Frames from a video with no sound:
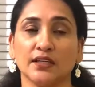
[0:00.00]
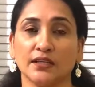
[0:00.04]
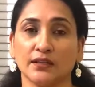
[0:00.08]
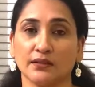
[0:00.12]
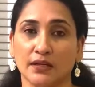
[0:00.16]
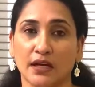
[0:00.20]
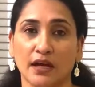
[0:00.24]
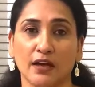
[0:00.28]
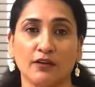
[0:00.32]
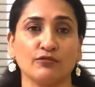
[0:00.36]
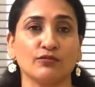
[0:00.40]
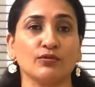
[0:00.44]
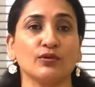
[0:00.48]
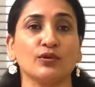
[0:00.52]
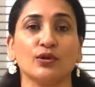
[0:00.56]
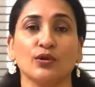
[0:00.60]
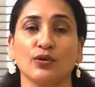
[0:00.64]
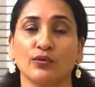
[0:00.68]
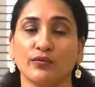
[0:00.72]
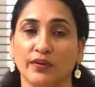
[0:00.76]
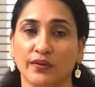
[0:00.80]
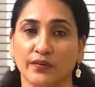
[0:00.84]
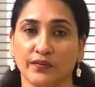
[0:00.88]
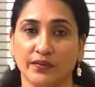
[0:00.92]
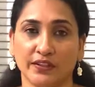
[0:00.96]
the harmful
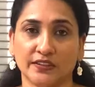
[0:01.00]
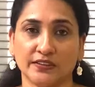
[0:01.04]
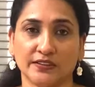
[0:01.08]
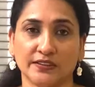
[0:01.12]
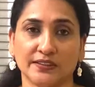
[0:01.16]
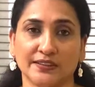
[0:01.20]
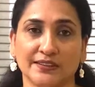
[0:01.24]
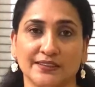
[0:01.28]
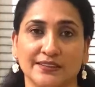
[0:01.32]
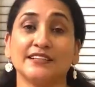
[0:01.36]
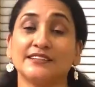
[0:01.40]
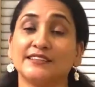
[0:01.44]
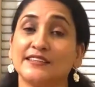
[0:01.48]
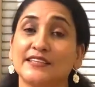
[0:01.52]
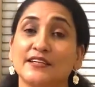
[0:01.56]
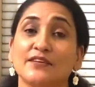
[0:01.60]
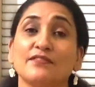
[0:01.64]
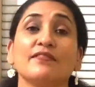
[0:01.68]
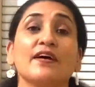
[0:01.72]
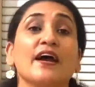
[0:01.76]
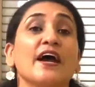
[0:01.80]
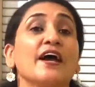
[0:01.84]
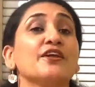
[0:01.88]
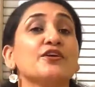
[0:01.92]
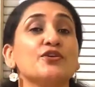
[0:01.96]
UV rays. Let's see
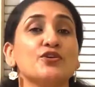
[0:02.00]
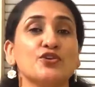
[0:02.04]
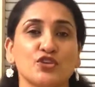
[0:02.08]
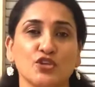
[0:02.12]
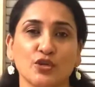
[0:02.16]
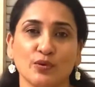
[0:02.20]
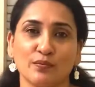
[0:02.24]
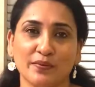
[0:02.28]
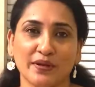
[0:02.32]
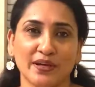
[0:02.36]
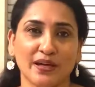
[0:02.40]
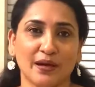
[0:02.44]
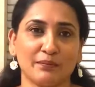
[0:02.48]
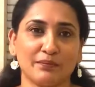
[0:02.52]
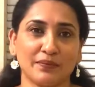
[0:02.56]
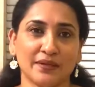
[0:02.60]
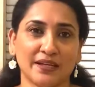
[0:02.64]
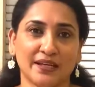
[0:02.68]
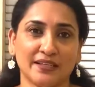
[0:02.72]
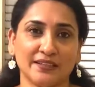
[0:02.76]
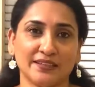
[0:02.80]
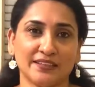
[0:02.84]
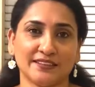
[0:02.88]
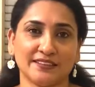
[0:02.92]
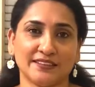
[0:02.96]
where you should be
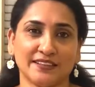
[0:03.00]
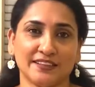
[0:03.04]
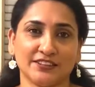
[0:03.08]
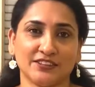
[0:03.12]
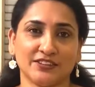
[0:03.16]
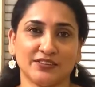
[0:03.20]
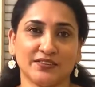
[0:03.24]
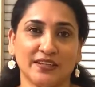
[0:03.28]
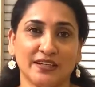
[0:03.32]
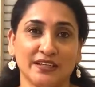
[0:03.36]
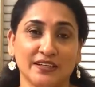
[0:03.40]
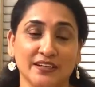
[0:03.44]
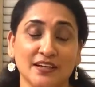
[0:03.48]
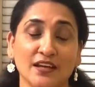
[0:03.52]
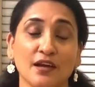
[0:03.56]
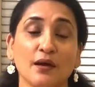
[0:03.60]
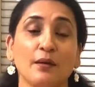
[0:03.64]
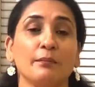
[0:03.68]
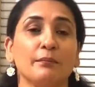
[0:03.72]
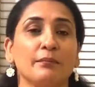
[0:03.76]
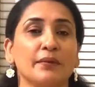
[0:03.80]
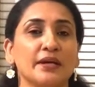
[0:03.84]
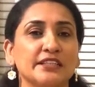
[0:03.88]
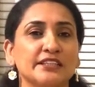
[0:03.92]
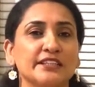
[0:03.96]
applying the sunscreen
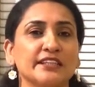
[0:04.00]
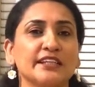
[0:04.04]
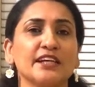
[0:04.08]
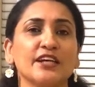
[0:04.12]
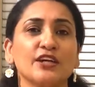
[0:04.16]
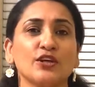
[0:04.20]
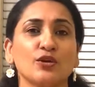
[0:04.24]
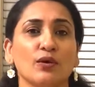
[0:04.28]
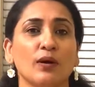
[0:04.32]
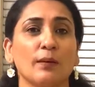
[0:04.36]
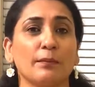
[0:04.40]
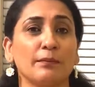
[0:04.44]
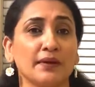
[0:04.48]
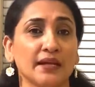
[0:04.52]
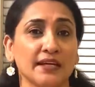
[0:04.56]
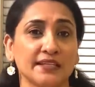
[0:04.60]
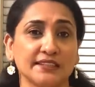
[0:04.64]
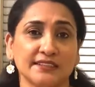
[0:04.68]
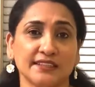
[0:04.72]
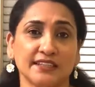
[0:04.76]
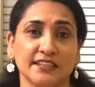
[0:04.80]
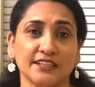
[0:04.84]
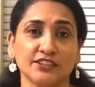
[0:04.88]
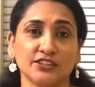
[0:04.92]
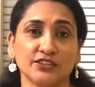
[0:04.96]
basically you apply
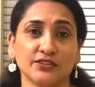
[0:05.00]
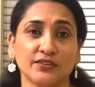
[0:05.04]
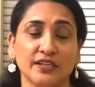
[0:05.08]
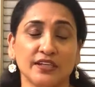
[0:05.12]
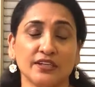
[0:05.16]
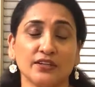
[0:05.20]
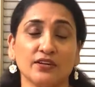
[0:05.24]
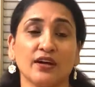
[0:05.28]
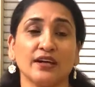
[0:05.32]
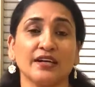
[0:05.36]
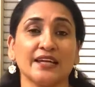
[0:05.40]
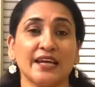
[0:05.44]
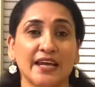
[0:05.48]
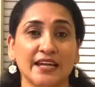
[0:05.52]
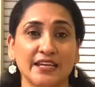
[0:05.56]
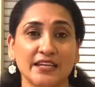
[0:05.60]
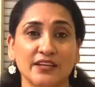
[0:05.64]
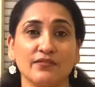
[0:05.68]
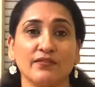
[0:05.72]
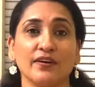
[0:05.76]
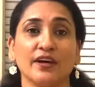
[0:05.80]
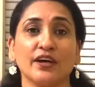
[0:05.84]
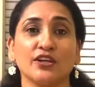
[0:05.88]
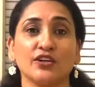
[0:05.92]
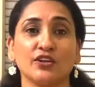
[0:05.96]
sunscreen on
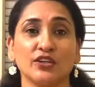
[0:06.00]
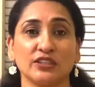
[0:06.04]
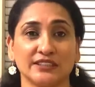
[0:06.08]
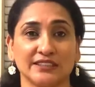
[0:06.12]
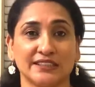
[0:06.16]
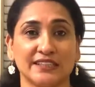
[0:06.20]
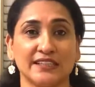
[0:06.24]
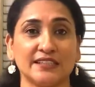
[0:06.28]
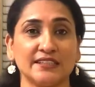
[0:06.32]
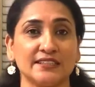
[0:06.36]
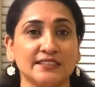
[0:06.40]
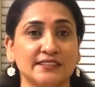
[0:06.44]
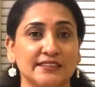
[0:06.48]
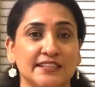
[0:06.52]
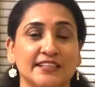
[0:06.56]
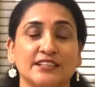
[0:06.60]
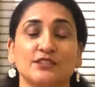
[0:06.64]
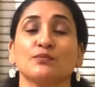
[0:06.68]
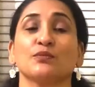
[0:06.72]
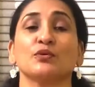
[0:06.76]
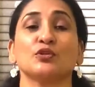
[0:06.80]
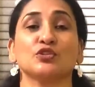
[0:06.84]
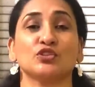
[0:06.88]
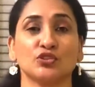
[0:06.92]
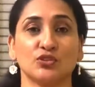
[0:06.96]
anywhere your skin is
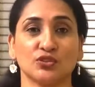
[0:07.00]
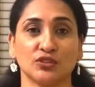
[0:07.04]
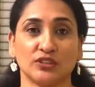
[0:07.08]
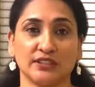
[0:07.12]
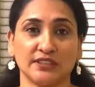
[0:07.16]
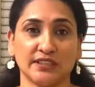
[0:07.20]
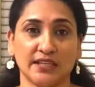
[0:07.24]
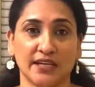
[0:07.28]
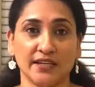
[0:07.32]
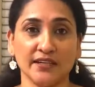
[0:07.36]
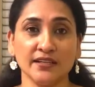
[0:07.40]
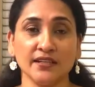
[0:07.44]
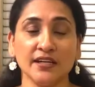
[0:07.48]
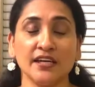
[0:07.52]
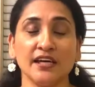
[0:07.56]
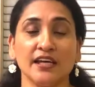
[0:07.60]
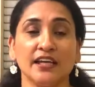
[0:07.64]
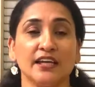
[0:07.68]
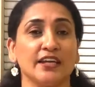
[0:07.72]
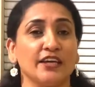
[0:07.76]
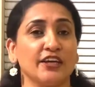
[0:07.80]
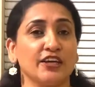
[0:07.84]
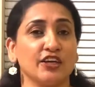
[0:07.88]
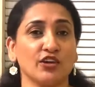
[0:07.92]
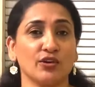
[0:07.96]
exposed to sun
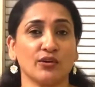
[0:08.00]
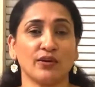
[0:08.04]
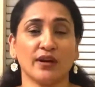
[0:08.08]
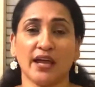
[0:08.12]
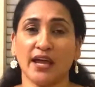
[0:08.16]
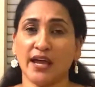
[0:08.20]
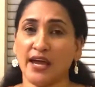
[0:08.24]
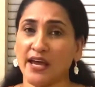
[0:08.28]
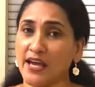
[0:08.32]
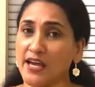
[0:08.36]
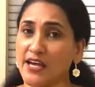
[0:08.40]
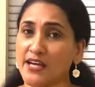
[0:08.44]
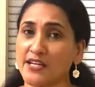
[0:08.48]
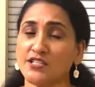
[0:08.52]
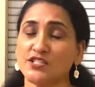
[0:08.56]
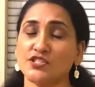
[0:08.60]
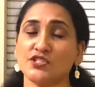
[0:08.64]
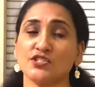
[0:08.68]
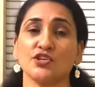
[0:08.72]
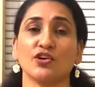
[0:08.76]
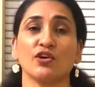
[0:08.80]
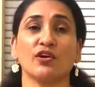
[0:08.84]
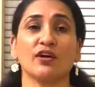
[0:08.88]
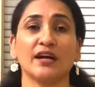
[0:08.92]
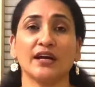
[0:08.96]
like your
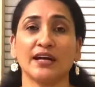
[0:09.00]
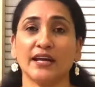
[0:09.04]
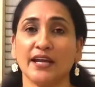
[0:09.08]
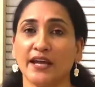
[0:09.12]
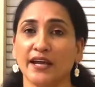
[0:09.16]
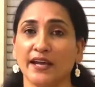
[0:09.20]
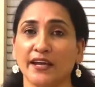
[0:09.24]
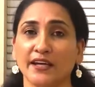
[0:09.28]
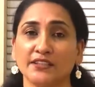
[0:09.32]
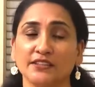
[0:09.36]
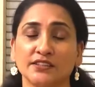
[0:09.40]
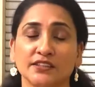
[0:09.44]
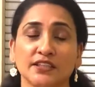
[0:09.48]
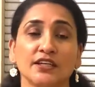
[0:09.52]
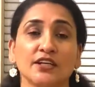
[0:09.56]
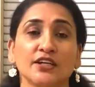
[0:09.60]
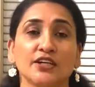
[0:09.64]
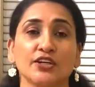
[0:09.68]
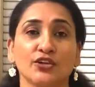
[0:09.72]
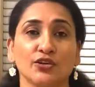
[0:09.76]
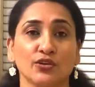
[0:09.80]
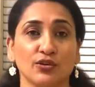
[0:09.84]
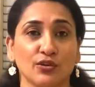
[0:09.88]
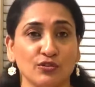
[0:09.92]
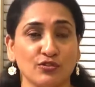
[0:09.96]
hands your legs
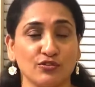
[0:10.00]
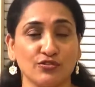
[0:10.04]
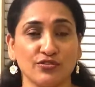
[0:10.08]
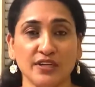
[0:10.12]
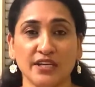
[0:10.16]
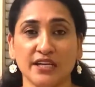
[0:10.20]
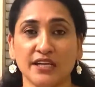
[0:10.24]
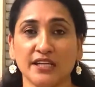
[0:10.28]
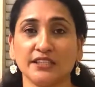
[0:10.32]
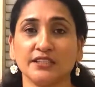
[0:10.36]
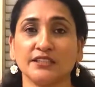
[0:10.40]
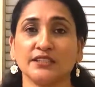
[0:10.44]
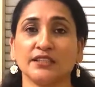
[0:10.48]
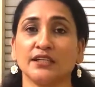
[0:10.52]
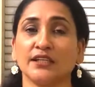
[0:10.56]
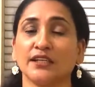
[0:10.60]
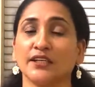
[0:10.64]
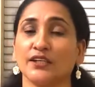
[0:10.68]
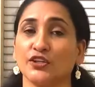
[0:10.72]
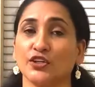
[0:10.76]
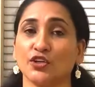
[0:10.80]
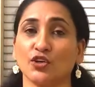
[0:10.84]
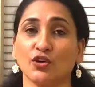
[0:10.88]
your feet uh,